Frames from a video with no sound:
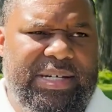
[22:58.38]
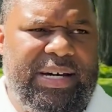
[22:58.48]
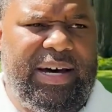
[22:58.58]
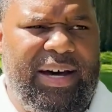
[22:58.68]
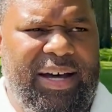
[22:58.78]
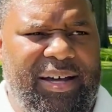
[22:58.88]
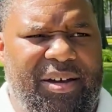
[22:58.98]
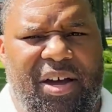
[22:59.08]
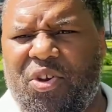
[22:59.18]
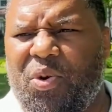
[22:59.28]

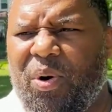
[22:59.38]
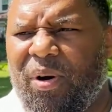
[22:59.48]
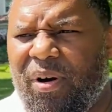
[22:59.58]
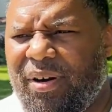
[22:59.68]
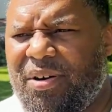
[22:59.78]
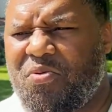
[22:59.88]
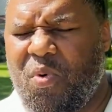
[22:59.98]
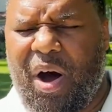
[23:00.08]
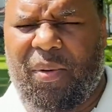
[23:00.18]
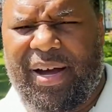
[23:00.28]
a newer
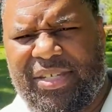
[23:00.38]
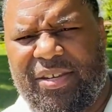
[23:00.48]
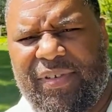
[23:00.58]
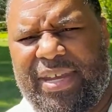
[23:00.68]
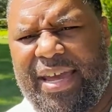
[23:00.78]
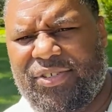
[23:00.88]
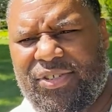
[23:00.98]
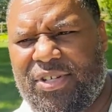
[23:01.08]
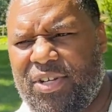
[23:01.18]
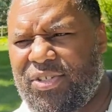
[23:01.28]
Wawa
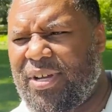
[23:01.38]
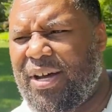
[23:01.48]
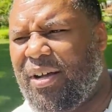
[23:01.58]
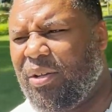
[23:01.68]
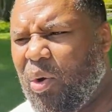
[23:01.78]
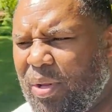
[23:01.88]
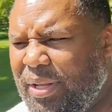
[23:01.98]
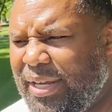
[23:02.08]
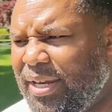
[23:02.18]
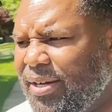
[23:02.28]
CVS just
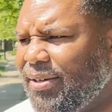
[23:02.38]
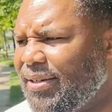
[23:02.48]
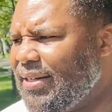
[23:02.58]
locally here.